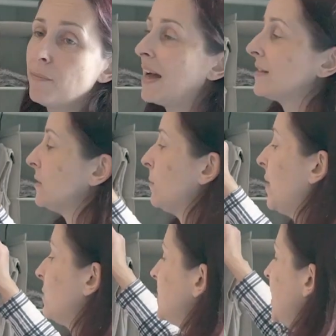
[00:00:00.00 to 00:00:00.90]
better
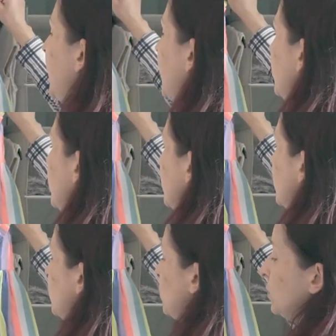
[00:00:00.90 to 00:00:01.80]
about it.
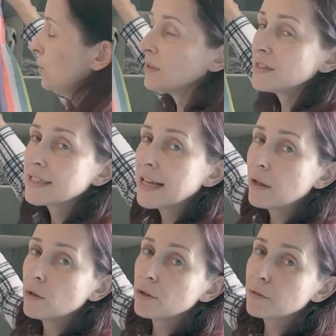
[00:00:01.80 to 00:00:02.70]
Or you can
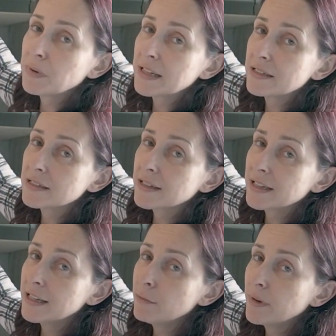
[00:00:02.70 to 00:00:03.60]
sell on places
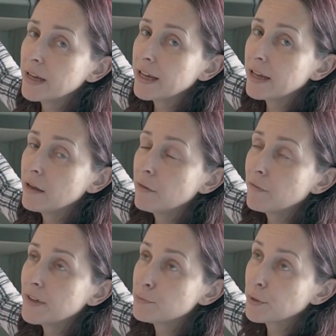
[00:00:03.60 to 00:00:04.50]
like eBay,
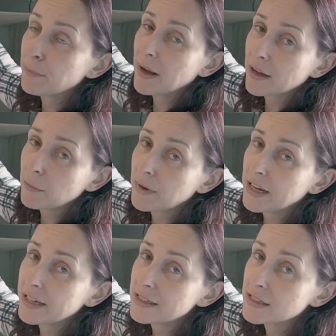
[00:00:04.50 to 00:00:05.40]
Facebook
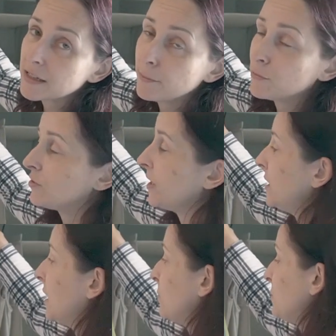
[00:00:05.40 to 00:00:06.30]
Marketplace, Gumtree,
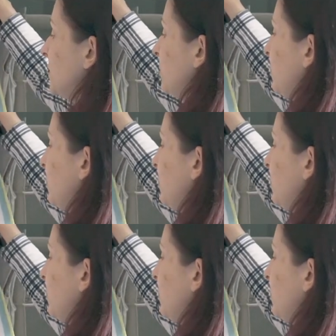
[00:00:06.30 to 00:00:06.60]
that type